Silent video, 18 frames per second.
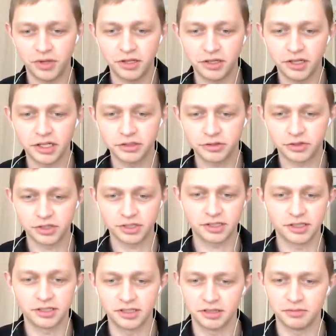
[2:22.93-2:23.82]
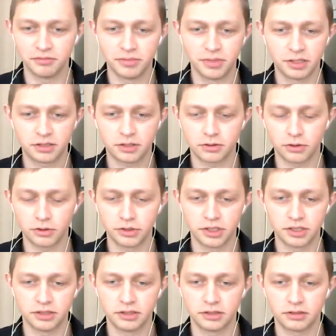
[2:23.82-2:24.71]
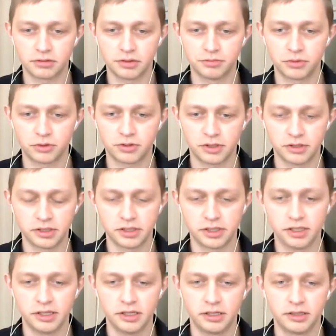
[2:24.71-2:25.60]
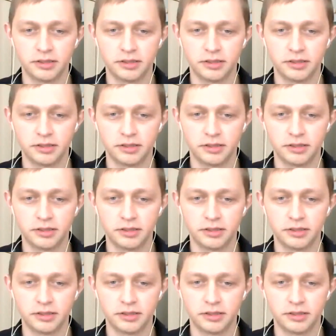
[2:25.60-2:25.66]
interested in Bitcoin and cryptocurrency?